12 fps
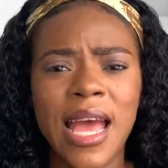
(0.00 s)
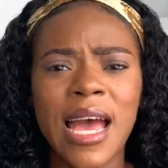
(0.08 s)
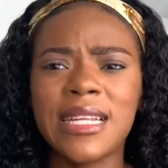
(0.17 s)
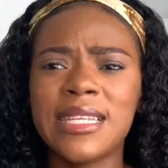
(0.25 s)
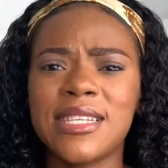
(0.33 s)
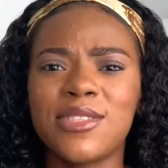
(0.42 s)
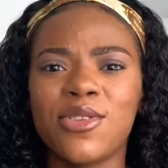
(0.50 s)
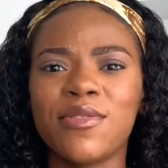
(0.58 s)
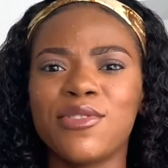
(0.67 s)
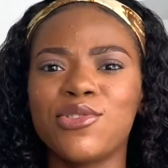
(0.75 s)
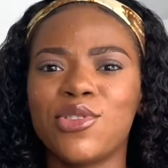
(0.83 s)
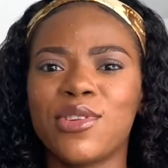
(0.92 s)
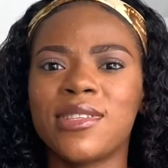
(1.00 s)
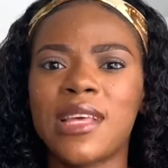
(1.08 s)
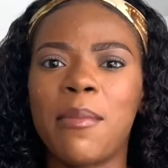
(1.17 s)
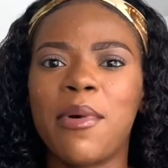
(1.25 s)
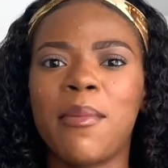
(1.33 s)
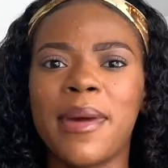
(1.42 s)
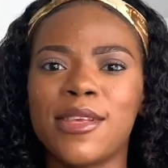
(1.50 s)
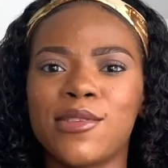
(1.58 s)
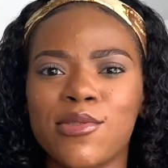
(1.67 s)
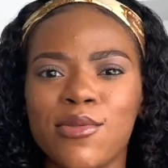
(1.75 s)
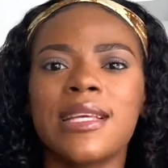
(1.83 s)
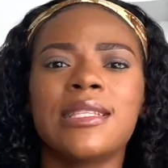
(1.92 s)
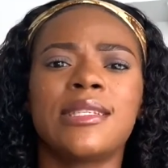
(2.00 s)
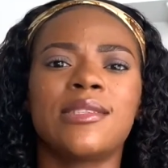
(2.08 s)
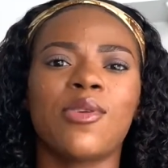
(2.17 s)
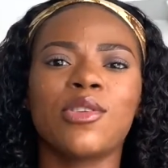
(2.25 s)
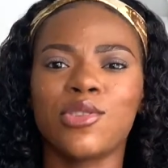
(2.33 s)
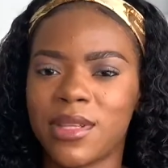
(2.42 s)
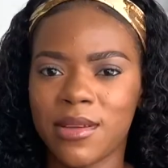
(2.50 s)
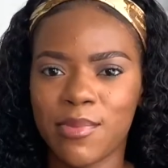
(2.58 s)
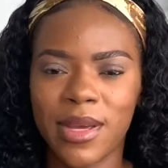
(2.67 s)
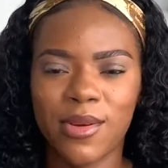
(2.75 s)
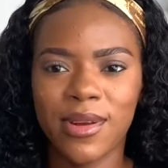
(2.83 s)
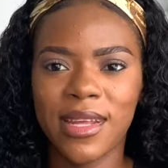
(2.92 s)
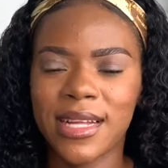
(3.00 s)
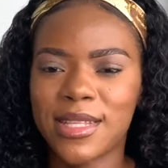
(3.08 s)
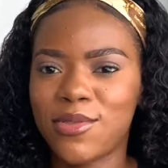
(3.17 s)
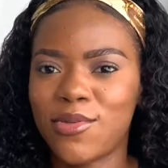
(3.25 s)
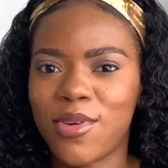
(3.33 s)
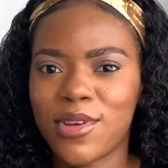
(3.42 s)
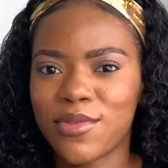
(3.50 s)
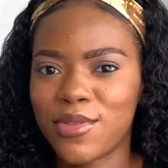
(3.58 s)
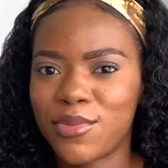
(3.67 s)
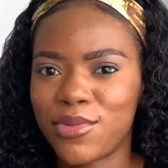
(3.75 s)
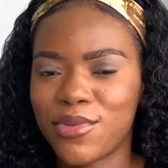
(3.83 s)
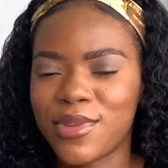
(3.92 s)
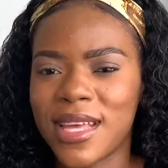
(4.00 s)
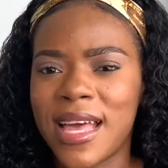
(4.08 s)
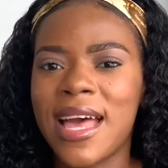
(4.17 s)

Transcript: And this is not even just about my school. This is not just peculiar to Oxford Brookes.